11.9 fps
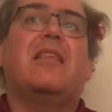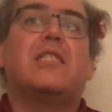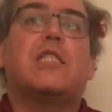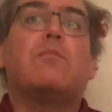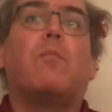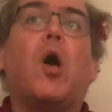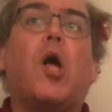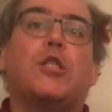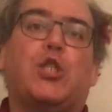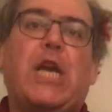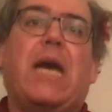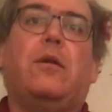
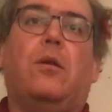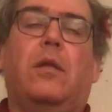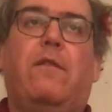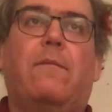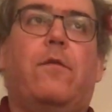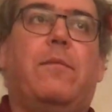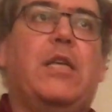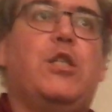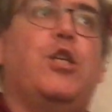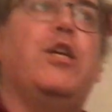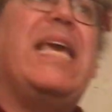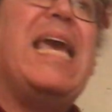small channel of
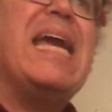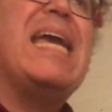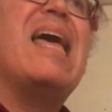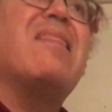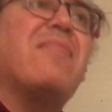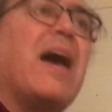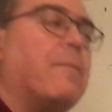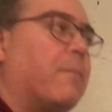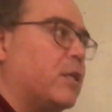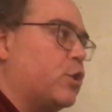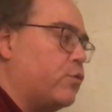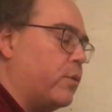information. You can't get that
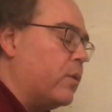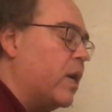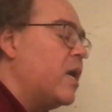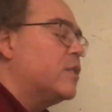much through.